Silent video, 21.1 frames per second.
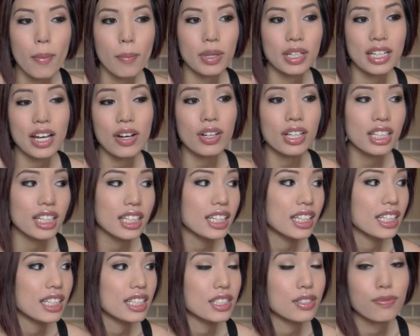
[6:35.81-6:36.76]
But now
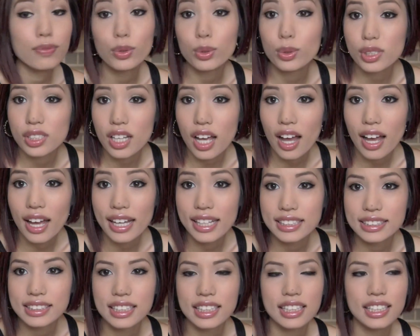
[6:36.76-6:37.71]
he is
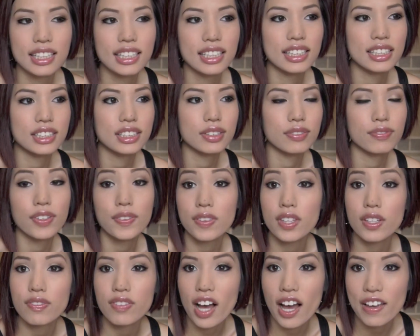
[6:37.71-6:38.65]
full-sized. He is
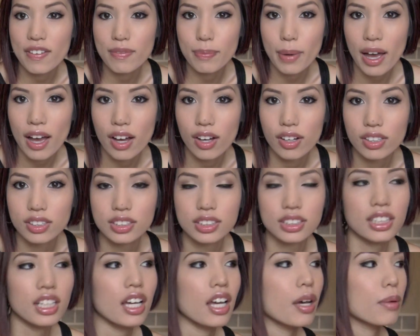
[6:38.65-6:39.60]
55
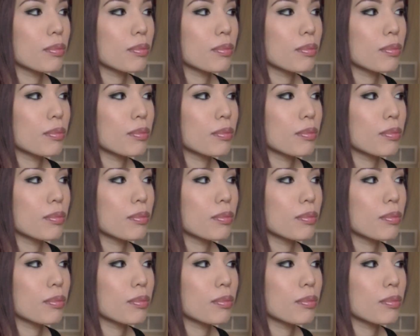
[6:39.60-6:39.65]
pounds.